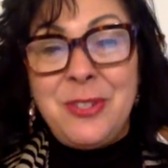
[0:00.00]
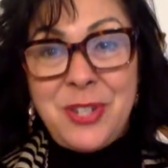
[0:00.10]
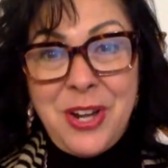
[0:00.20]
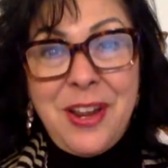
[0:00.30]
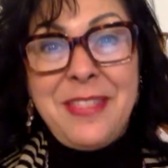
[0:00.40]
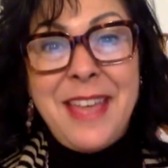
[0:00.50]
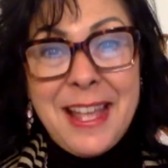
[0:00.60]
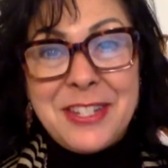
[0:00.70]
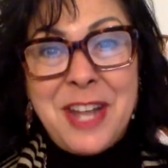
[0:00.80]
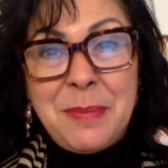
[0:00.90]
to share on
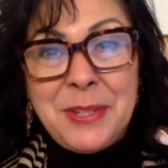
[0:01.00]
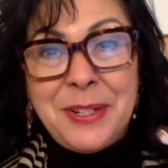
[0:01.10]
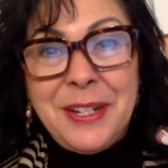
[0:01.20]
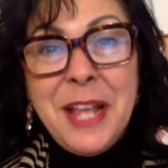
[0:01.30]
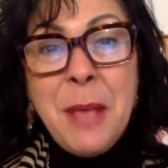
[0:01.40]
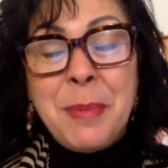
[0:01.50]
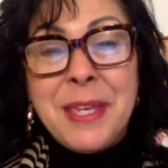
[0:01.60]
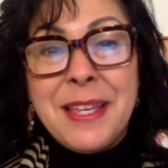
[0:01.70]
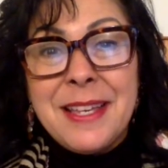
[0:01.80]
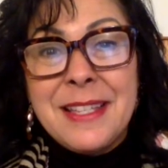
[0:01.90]
that chapter
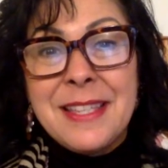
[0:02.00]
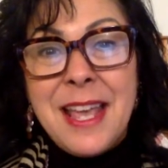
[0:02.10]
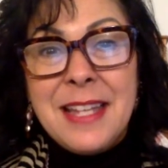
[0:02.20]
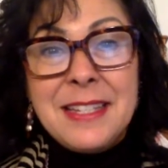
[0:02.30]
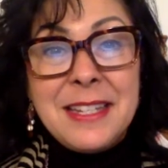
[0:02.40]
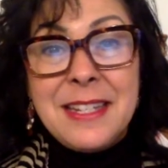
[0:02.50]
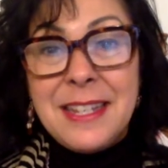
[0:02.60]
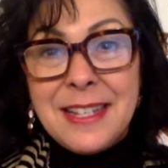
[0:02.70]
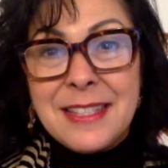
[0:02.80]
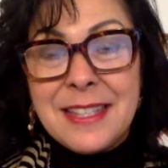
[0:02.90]
because
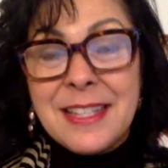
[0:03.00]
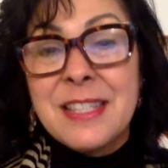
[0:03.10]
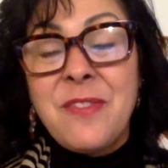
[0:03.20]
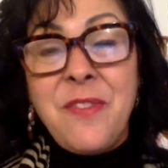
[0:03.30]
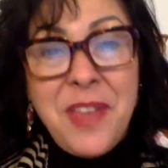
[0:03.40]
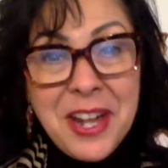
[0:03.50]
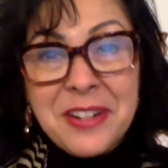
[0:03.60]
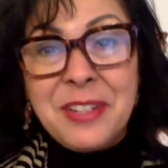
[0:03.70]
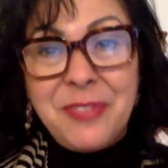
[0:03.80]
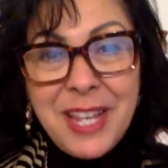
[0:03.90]
Denise is
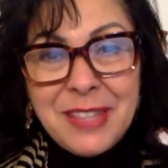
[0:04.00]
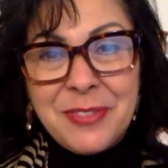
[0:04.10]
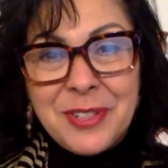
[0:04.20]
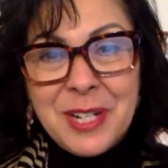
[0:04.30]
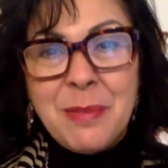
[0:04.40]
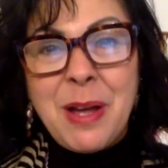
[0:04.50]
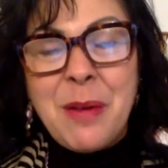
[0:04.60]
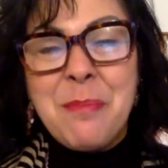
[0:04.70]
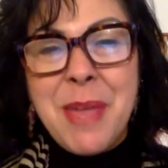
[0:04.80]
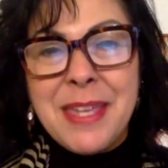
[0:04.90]
very faithful
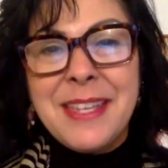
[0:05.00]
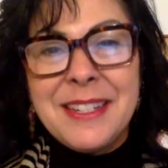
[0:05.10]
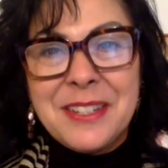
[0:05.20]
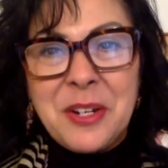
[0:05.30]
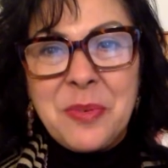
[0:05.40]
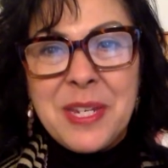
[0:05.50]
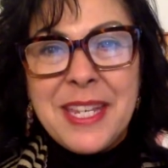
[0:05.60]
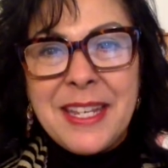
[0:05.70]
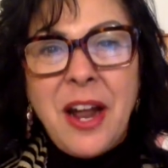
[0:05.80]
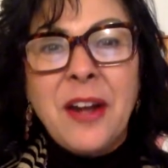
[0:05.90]
about making sure we
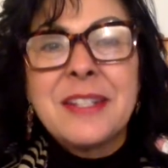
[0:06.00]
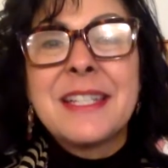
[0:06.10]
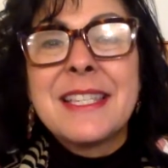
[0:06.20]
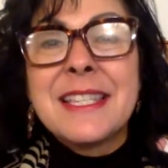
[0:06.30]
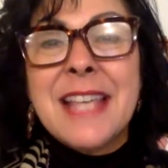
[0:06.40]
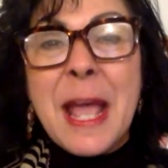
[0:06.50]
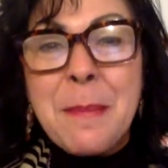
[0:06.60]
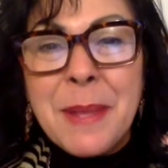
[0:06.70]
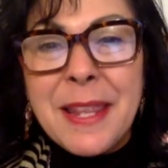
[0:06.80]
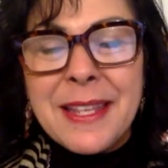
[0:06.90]
get our
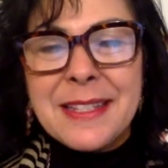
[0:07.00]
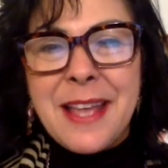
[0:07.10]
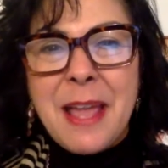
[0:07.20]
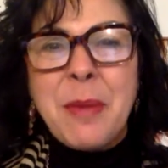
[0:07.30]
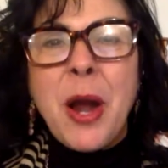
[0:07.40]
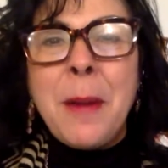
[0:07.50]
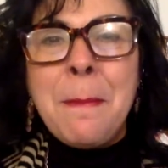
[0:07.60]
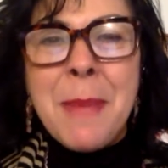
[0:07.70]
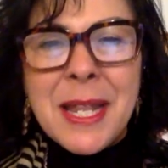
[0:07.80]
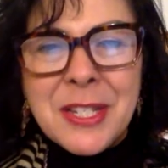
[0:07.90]
discipling time, our
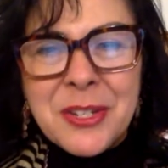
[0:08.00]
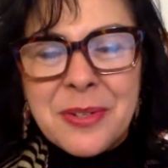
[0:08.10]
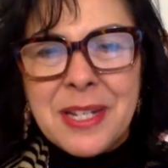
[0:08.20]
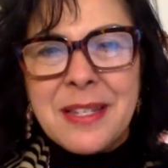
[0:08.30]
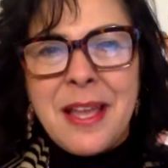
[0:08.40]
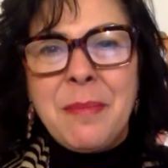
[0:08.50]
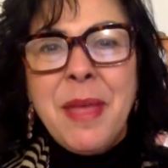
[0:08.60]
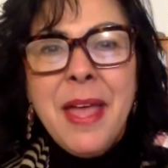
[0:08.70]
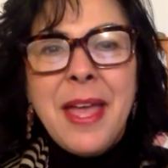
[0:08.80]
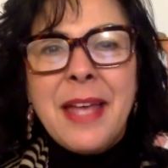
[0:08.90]
mentoring time.
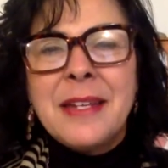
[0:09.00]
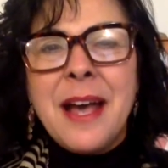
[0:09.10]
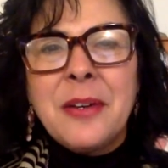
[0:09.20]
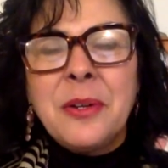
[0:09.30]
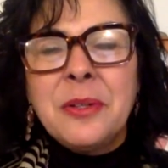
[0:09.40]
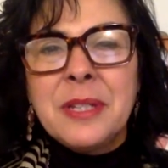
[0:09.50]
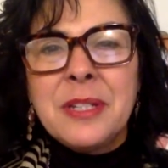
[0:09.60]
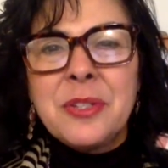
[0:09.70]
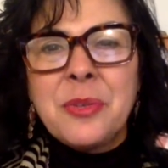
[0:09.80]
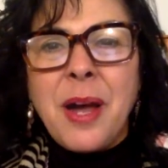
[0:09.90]
And not only
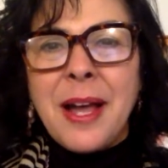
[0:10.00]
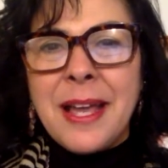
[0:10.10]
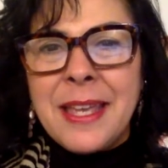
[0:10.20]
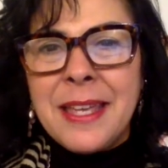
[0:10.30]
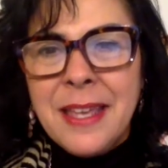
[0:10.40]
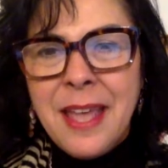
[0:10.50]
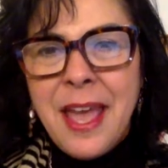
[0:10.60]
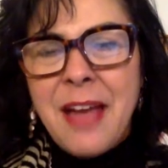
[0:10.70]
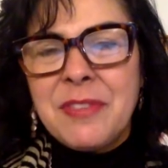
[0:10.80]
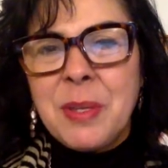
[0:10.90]
do I
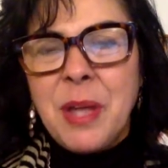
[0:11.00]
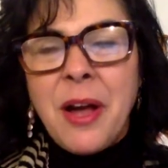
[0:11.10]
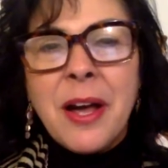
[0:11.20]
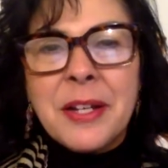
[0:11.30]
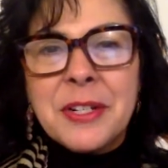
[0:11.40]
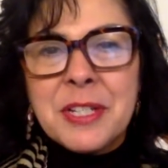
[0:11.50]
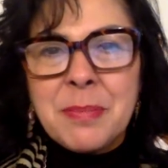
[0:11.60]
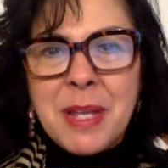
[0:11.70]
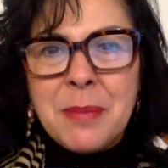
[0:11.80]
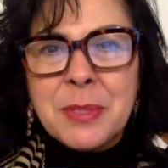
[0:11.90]
have the honor to
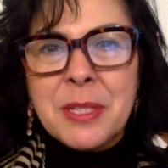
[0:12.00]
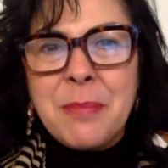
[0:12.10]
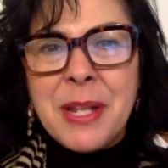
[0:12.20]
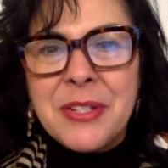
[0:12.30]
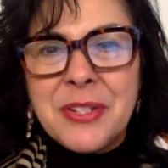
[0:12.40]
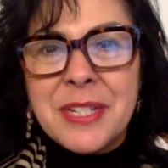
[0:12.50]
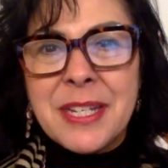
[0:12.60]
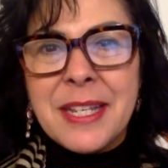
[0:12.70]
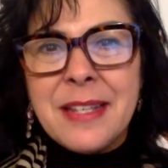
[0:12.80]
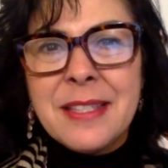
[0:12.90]
be able to mentor
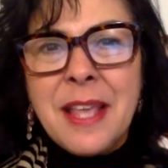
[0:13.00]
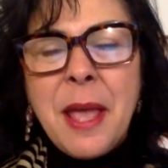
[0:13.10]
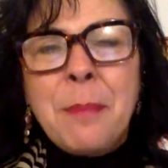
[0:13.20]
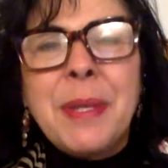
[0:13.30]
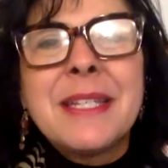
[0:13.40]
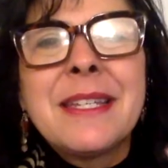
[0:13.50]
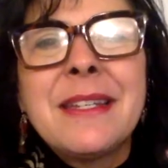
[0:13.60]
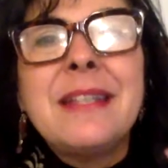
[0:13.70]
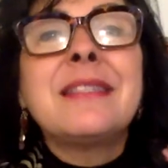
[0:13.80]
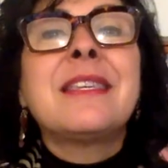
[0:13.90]
Denise, but
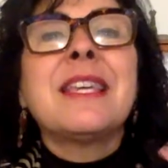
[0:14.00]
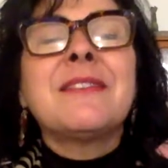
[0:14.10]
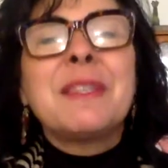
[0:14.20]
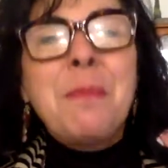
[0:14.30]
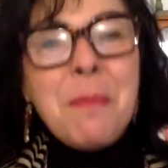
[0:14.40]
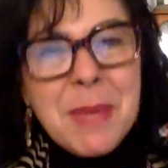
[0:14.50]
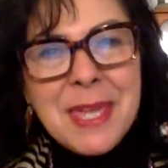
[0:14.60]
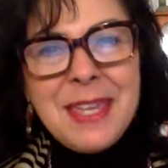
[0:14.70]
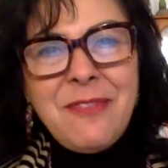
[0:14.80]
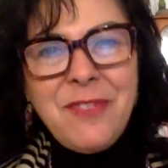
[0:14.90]
Denise gives
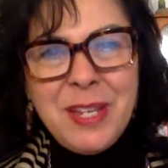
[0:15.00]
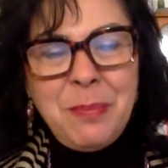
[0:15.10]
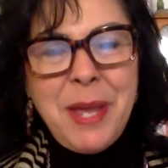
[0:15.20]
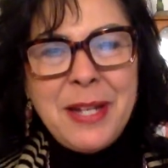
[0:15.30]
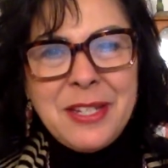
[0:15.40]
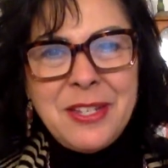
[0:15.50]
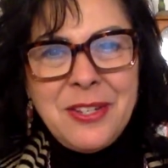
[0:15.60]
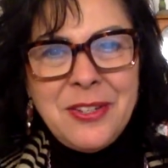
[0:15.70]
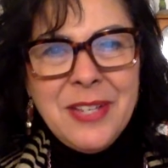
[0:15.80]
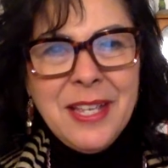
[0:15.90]
me feedback
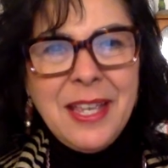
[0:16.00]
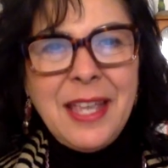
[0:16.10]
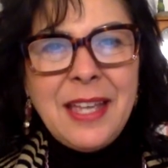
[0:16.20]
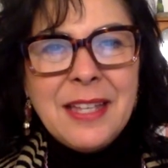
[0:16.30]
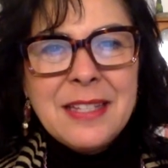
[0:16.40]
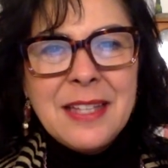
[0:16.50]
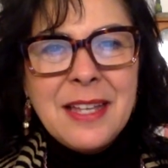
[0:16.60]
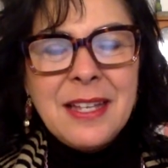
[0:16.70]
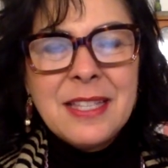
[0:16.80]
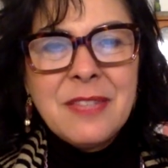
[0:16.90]
too. And
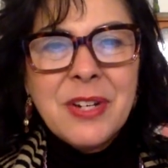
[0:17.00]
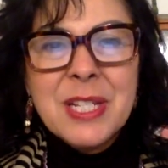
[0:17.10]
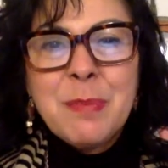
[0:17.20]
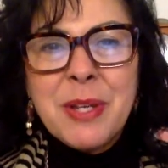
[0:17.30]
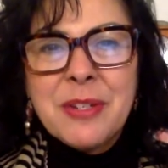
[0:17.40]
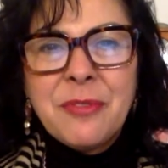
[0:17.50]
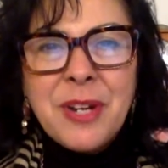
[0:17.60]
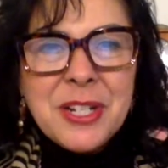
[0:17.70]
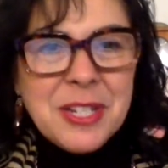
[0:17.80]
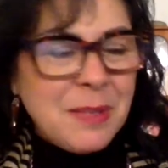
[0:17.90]
it's a very special
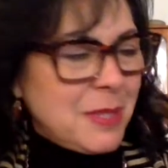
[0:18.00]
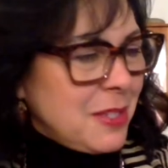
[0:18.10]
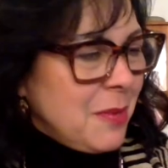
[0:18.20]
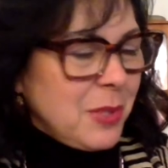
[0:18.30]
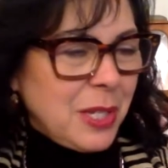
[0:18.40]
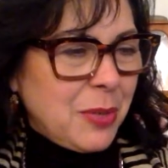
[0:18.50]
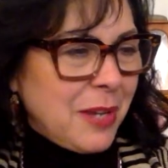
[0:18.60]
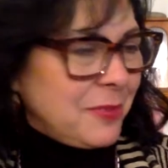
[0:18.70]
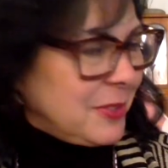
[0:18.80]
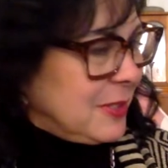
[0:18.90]
friendship, so I'm really
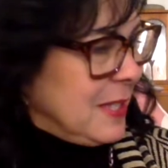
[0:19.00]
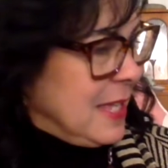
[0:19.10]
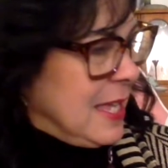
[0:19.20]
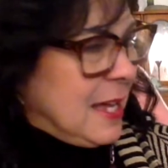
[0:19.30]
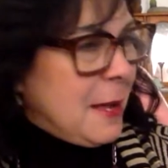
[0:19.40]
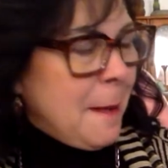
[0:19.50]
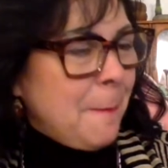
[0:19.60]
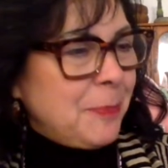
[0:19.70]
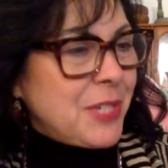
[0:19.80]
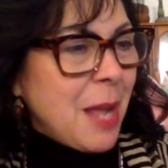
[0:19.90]
grateful.
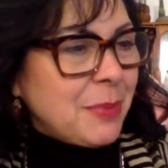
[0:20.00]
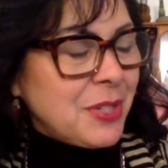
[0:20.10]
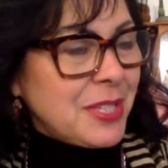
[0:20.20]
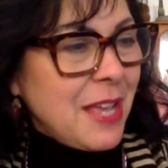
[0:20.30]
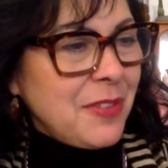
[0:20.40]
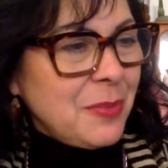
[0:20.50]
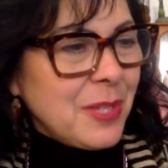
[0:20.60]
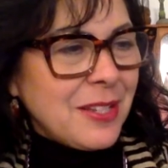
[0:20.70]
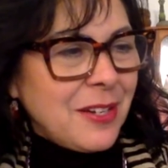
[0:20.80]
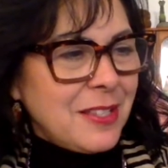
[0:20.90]
Chapter 7
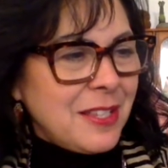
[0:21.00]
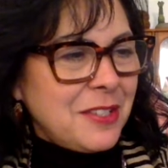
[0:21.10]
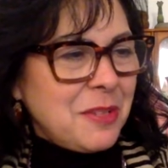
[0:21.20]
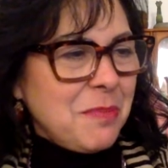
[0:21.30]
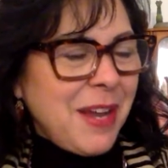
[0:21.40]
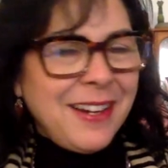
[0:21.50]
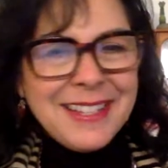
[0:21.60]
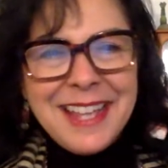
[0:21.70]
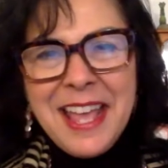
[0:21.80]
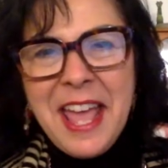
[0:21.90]
was our sister Maris,
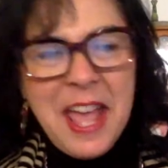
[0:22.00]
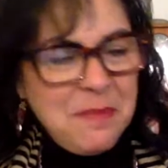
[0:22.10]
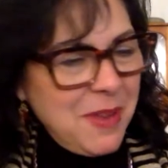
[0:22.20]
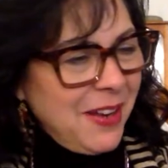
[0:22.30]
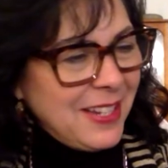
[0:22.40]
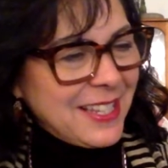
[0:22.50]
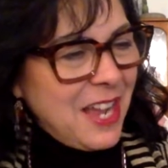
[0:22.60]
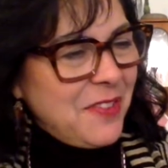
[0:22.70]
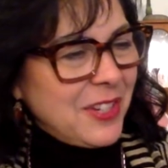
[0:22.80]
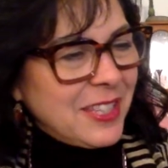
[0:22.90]
and Maris
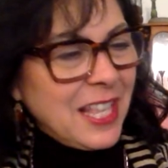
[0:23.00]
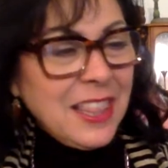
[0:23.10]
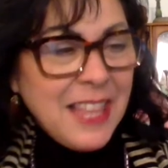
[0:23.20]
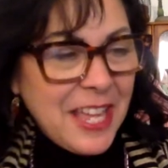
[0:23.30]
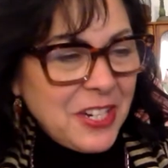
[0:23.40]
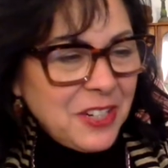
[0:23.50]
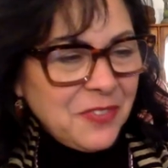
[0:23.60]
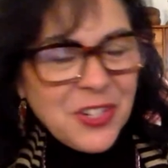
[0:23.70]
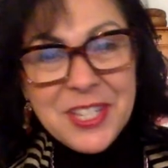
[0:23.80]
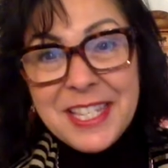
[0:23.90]
covered the letter
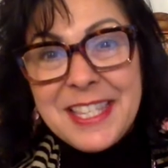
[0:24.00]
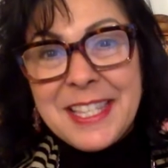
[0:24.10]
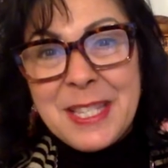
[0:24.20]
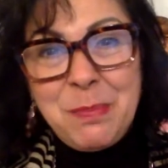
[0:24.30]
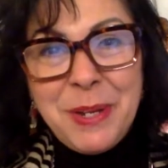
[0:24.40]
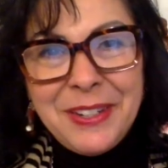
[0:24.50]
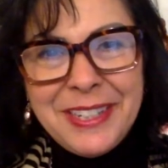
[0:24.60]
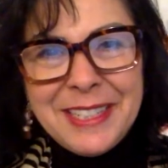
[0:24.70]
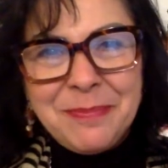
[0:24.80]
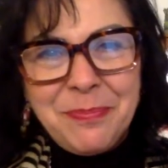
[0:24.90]
versus the
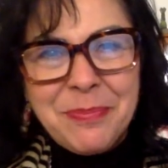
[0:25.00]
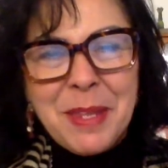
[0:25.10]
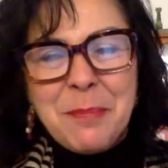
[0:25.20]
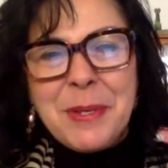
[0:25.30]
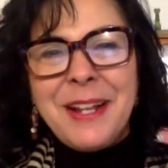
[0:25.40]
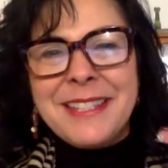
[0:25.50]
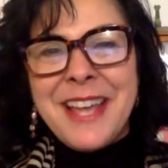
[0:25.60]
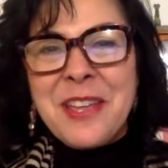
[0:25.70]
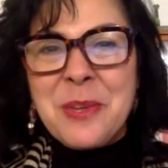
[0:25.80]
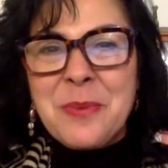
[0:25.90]
spirit. But I'll
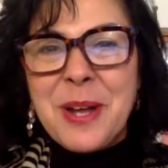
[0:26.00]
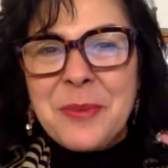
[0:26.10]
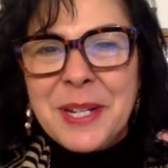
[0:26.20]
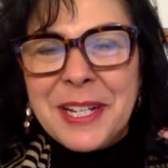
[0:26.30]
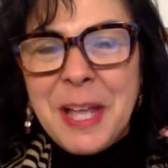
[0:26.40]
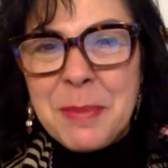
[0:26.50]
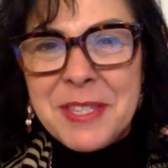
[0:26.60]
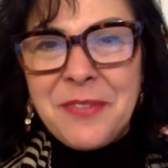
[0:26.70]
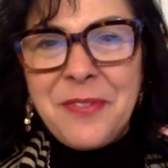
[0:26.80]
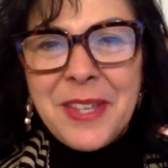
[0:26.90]
tell you what, when it comes
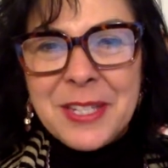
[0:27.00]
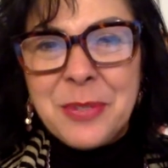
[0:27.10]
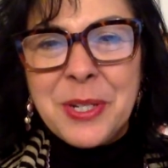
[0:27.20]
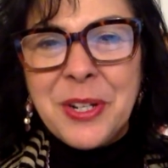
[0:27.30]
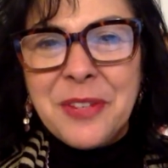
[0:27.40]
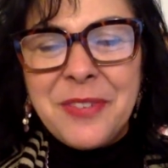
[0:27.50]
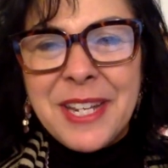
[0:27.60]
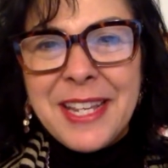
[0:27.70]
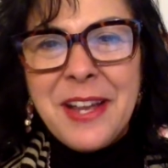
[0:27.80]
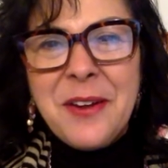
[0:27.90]
to doing her
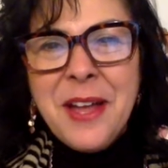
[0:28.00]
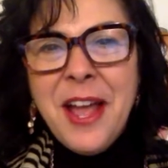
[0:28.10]
video